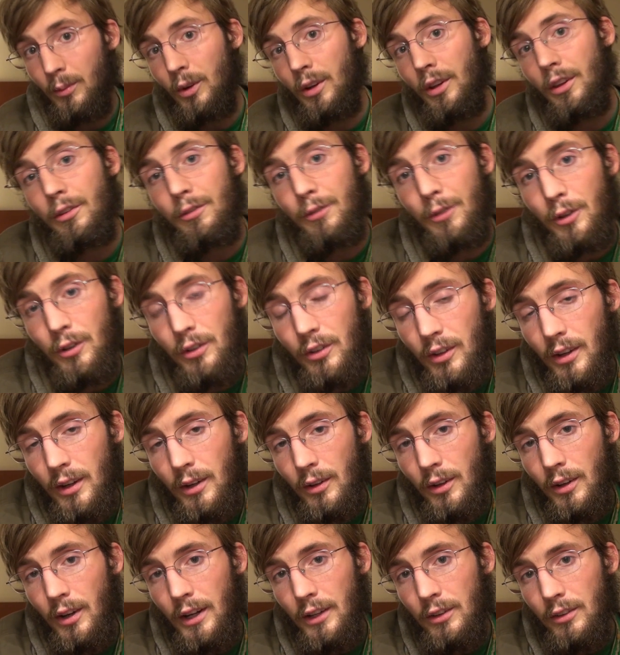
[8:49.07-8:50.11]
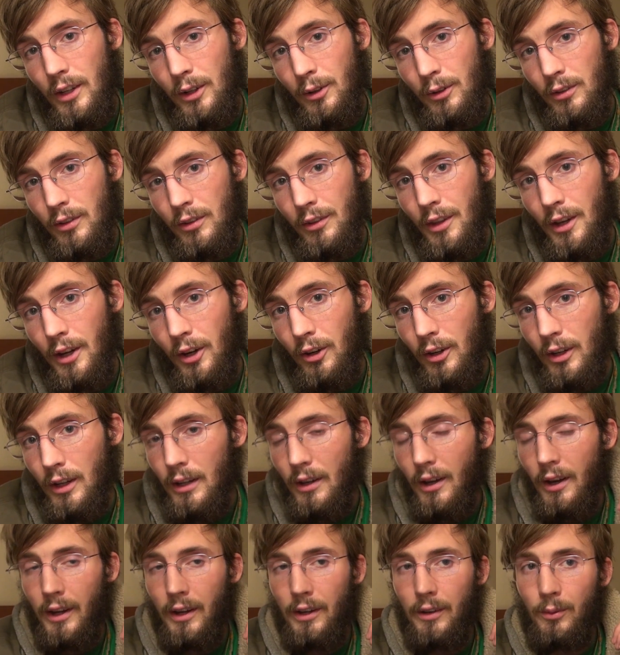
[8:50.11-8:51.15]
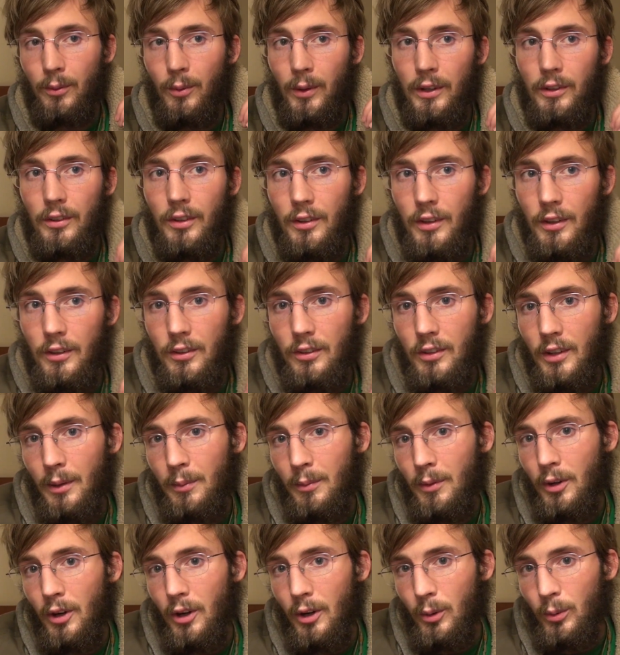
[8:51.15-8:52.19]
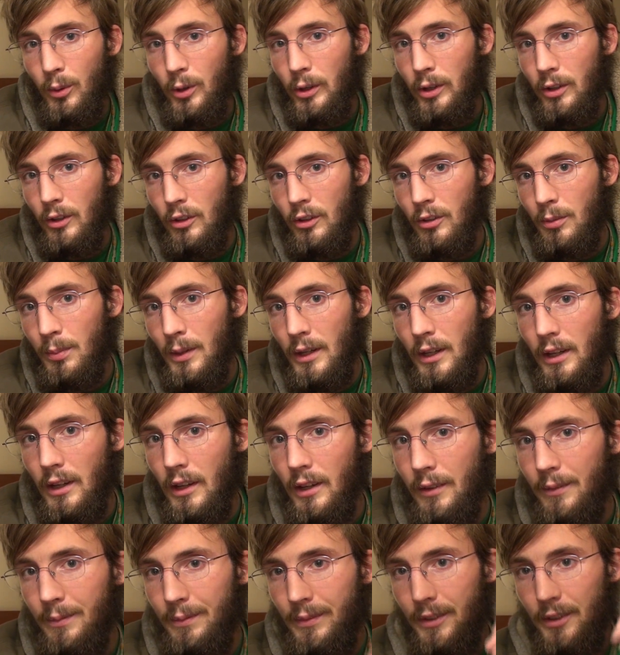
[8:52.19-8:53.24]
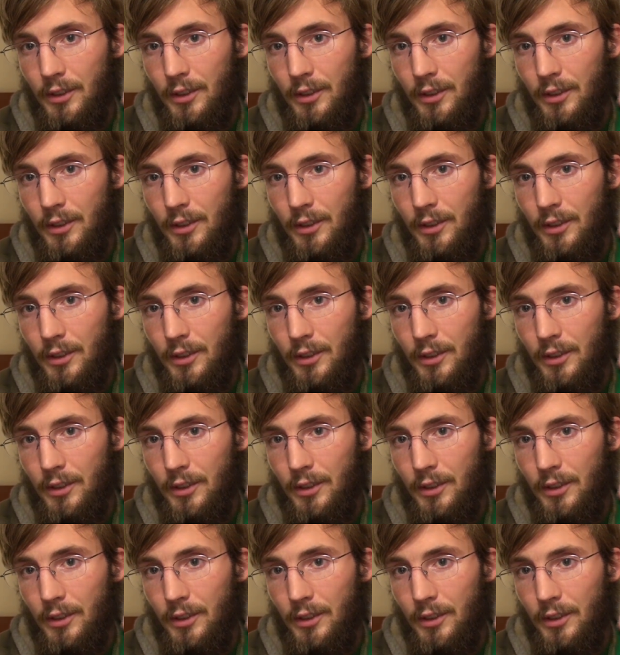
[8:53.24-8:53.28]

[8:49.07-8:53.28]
One of the first t- nights I was there, I went to this seminar where he was speaking.